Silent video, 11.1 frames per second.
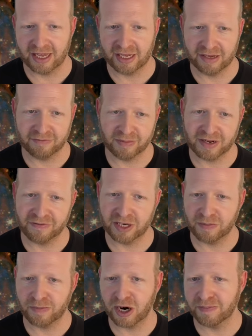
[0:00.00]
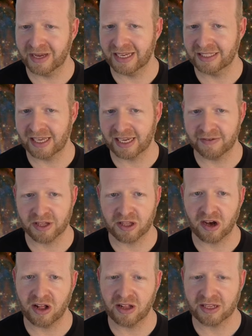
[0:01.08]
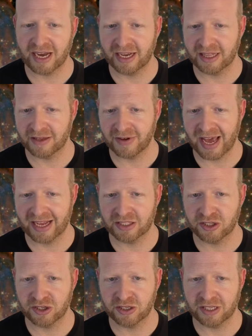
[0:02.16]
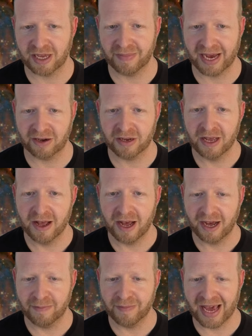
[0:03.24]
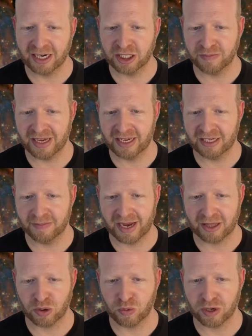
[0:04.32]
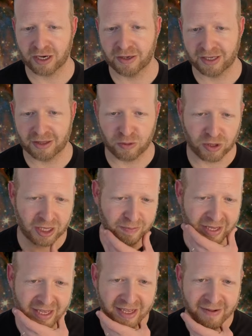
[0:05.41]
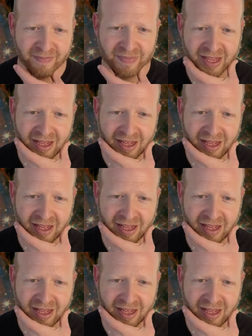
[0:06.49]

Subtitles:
from different departments, they give us all kinds of answers about management, about the work, the well-being,